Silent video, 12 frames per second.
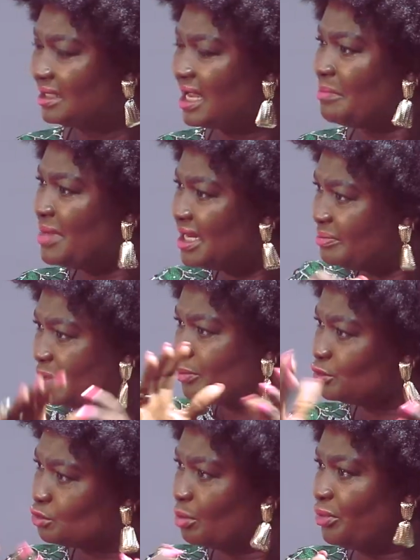There are many
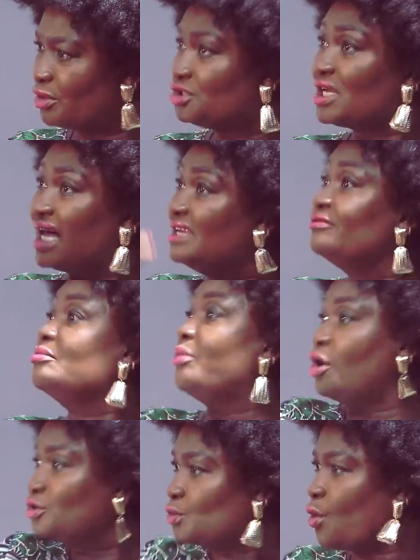people to box. You can even
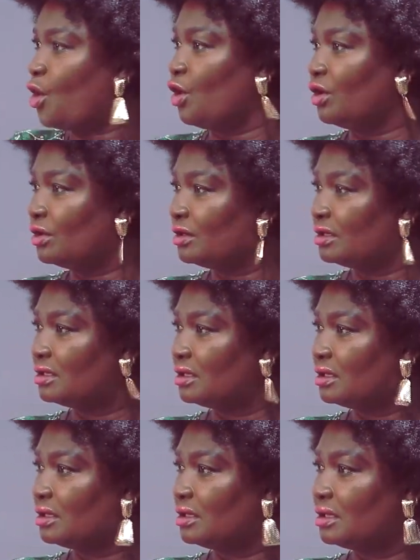box wall.
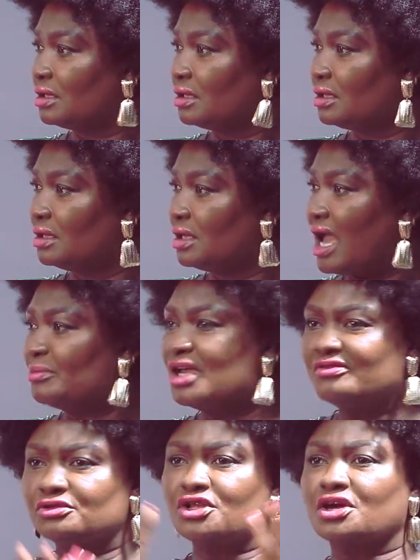I'm
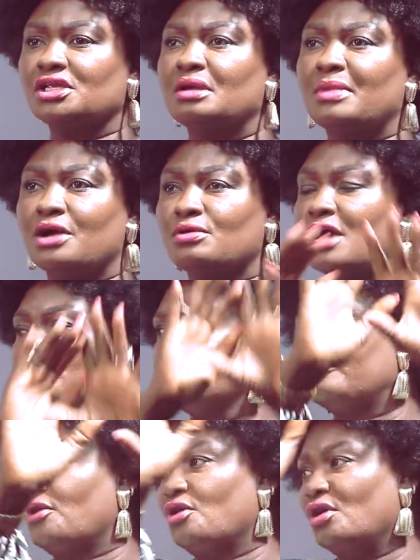not even talking about go and
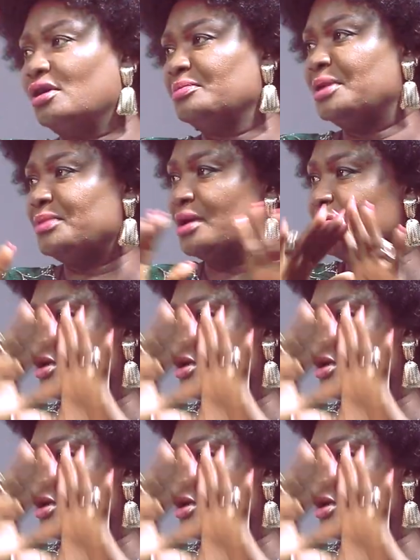look for maybe a